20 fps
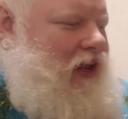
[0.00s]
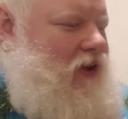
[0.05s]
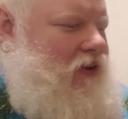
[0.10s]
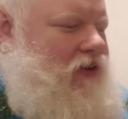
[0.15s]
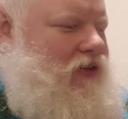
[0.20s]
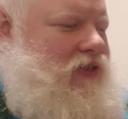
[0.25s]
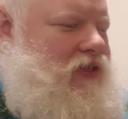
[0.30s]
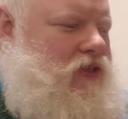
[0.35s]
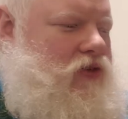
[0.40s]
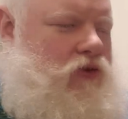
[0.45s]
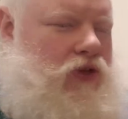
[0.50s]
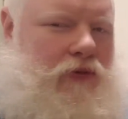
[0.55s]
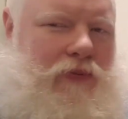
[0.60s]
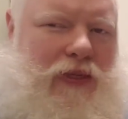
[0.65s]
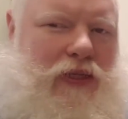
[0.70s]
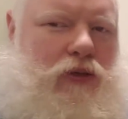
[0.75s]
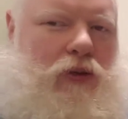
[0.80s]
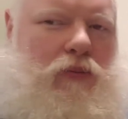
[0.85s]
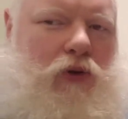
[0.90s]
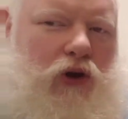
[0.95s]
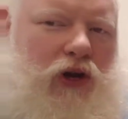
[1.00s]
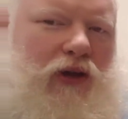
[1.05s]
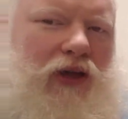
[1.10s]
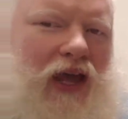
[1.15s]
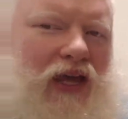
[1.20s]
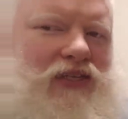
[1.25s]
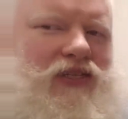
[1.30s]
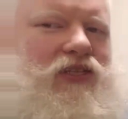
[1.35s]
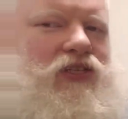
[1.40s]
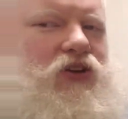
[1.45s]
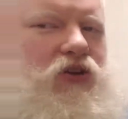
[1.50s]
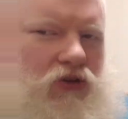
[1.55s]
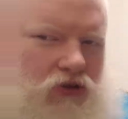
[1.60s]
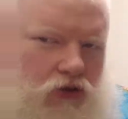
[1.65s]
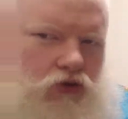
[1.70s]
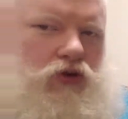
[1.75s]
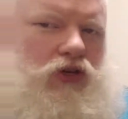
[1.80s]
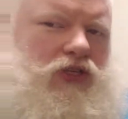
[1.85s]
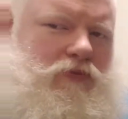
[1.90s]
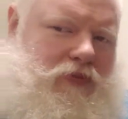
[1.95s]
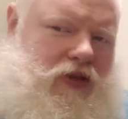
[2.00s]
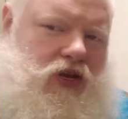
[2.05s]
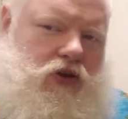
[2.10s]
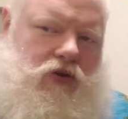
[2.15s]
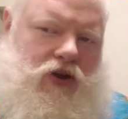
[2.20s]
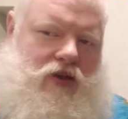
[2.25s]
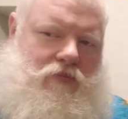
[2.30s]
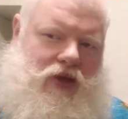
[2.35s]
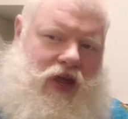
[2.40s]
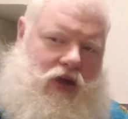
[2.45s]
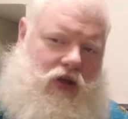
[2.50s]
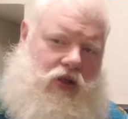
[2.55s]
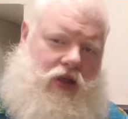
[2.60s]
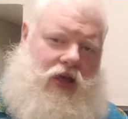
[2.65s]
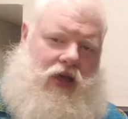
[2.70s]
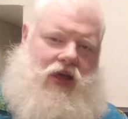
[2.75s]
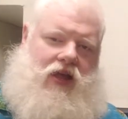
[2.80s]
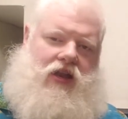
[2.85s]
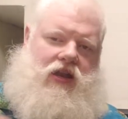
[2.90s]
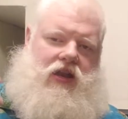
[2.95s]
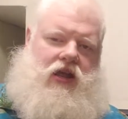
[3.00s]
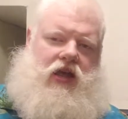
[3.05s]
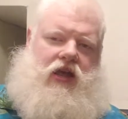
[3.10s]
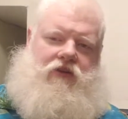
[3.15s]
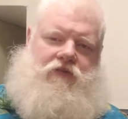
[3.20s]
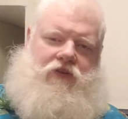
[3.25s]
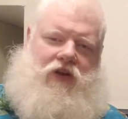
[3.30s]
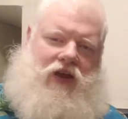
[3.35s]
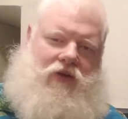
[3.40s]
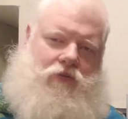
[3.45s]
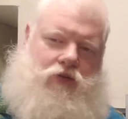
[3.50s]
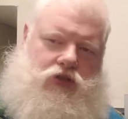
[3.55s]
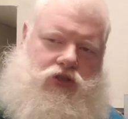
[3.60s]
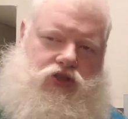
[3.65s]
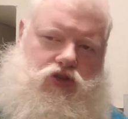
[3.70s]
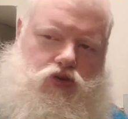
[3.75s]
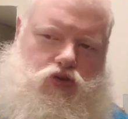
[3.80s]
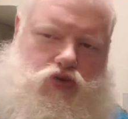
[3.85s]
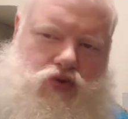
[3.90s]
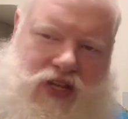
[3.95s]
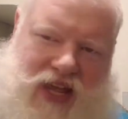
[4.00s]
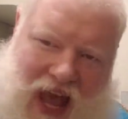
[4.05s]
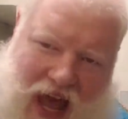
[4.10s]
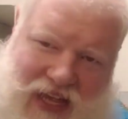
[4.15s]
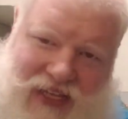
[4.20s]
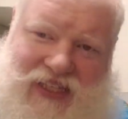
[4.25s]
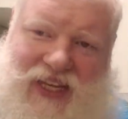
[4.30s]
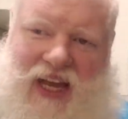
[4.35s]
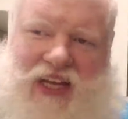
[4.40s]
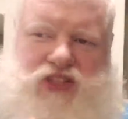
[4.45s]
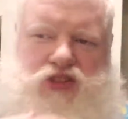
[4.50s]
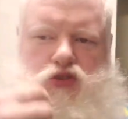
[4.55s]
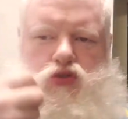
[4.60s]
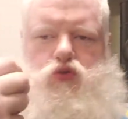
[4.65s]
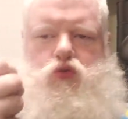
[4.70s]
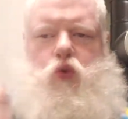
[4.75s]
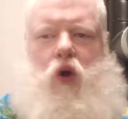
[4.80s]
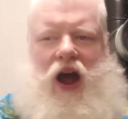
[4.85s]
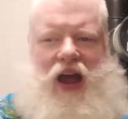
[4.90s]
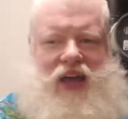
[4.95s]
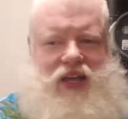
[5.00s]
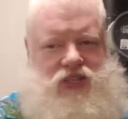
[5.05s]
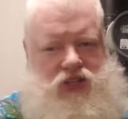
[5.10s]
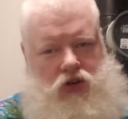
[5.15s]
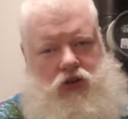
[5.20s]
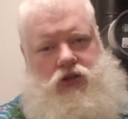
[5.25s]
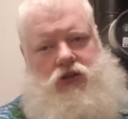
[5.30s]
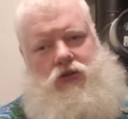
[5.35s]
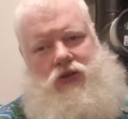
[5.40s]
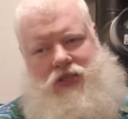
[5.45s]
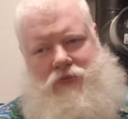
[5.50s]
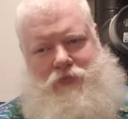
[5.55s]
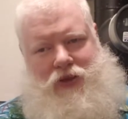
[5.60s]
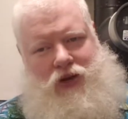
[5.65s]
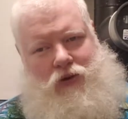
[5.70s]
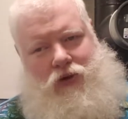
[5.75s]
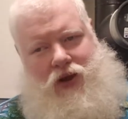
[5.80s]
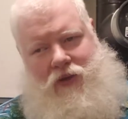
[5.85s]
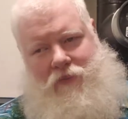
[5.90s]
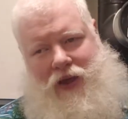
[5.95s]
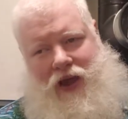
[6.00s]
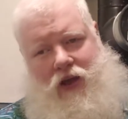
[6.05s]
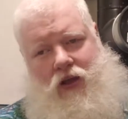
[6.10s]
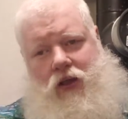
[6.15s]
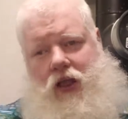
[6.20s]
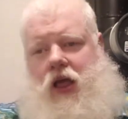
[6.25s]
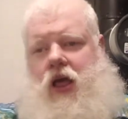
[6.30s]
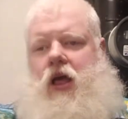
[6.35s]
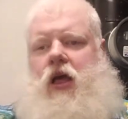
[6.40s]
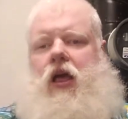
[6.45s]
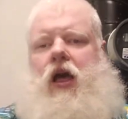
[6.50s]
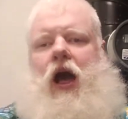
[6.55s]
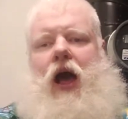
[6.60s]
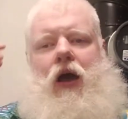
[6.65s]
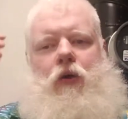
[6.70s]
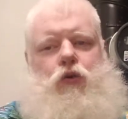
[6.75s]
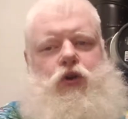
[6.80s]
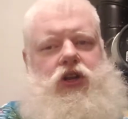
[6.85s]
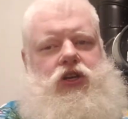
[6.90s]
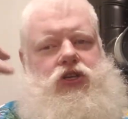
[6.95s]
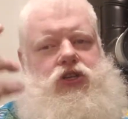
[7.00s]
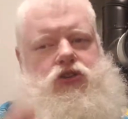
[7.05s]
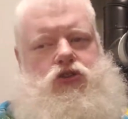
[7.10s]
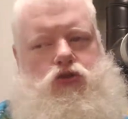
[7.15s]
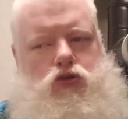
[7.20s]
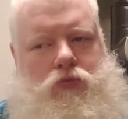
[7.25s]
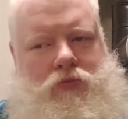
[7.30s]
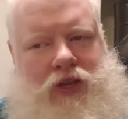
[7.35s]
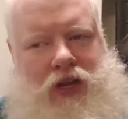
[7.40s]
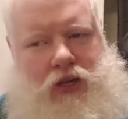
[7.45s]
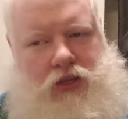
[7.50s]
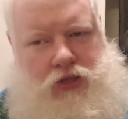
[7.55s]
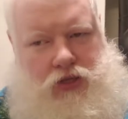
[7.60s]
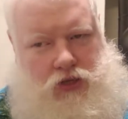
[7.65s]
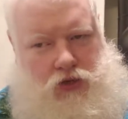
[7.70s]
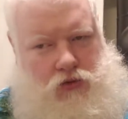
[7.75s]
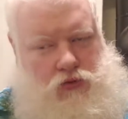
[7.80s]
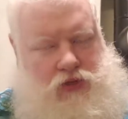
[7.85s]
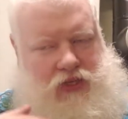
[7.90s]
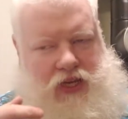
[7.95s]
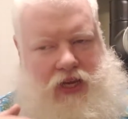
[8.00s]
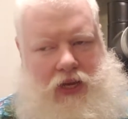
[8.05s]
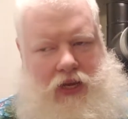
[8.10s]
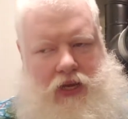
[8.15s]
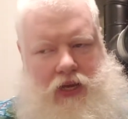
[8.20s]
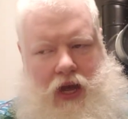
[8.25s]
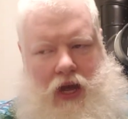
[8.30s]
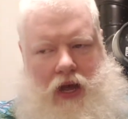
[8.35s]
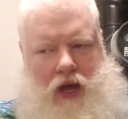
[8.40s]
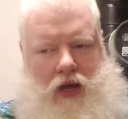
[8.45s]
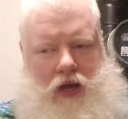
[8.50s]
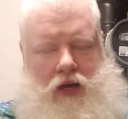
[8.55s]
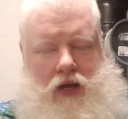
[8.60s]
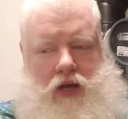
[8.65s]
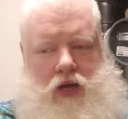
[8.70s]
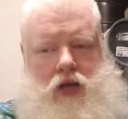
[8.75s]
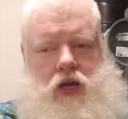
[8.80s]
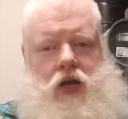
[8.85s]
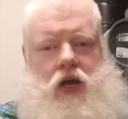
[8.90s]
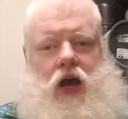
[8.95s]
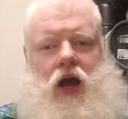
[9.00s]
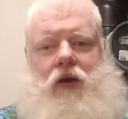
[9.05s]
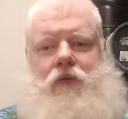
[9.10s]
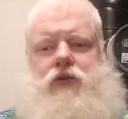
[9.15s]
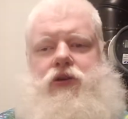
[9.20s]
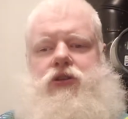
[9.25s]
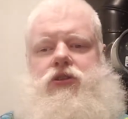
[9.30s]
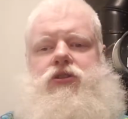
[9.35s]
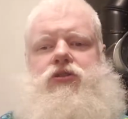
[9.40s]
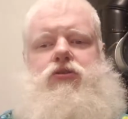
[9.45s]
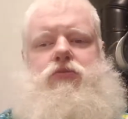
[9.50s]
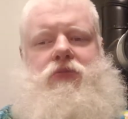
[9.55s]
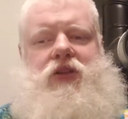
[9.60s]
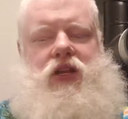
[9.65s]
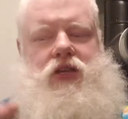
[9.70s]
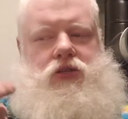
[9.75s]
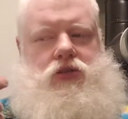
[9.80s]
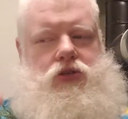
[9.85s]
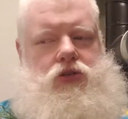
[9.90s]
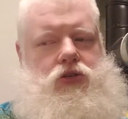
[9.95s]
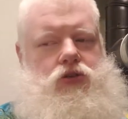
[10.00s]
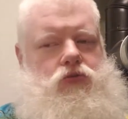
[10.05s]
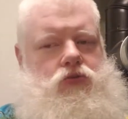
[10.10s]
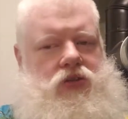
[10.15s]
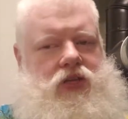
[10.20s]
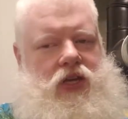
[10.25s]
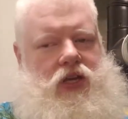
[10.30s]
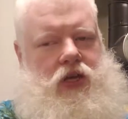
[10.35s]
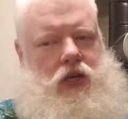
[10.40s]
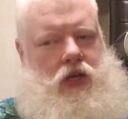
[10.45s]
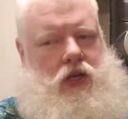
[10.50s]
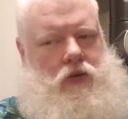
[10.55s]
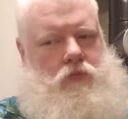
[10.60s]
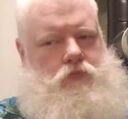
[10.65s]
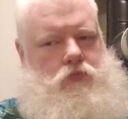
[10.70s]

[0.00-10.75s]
here it says Krispy, so I'm going to guess it's called Krispy Cream Ale. And if I was to guess as to why it's called Krispy Cream Ale, I would assume that it's using. Uh, I would assume that it's using.